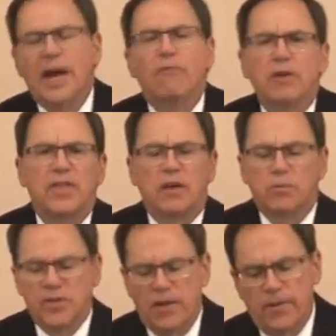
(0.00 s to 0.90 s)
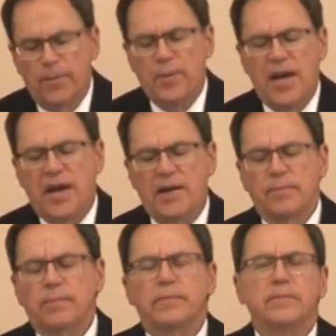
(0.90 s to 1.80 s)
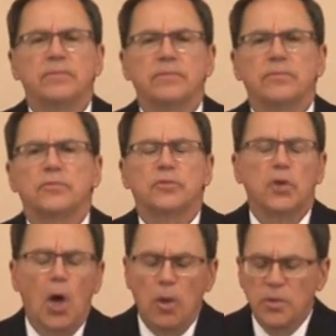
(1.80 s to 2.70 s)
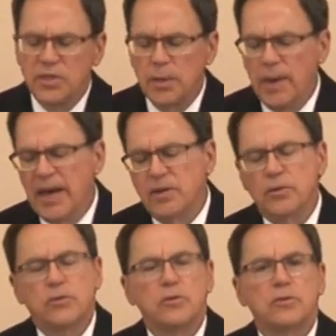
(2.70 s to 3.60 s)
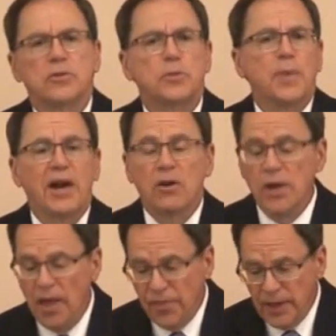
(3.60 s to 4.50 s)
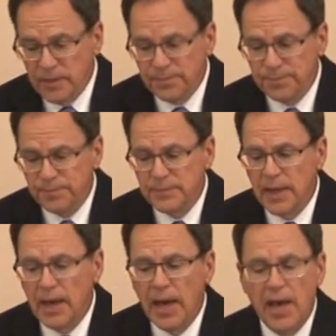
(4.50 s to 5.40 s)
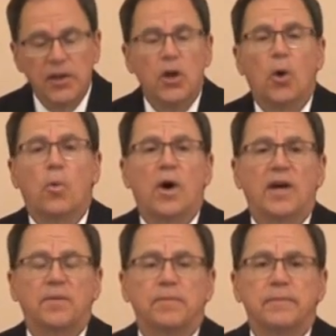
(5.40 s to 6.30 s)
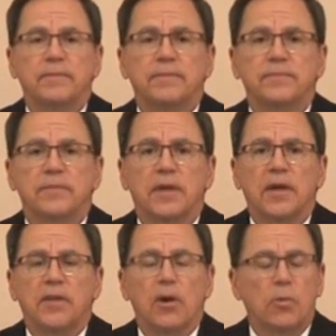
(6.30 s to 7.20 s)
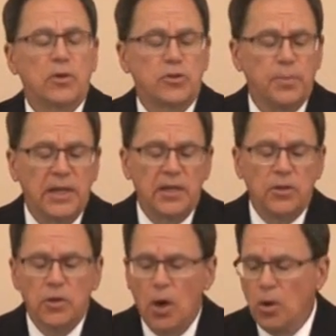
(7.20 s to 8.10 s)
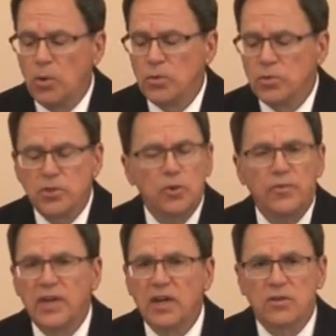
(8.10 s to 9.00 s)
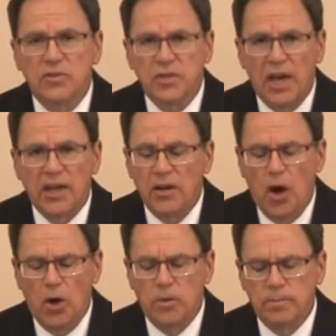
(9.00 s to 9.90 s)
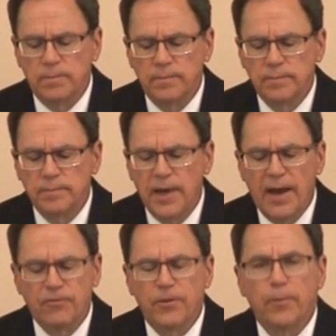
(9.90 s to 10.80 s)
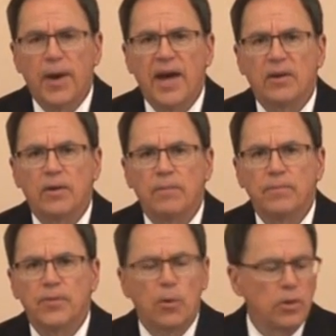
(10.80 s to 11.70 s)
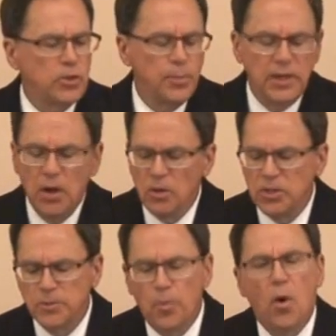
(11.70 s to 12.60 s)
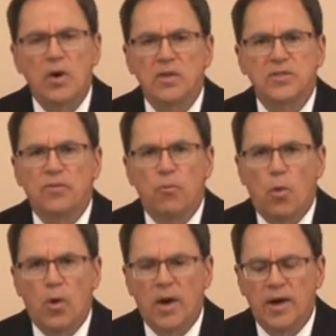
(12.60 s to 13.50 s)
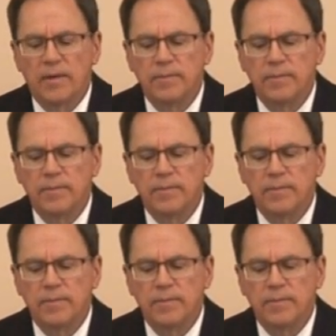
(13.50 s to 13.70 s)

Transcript: everything was under the ban. Saul was commanded to spare nothing, and no one. There were to be no souvenirs taken home after the battle. There were to be no spoils of war.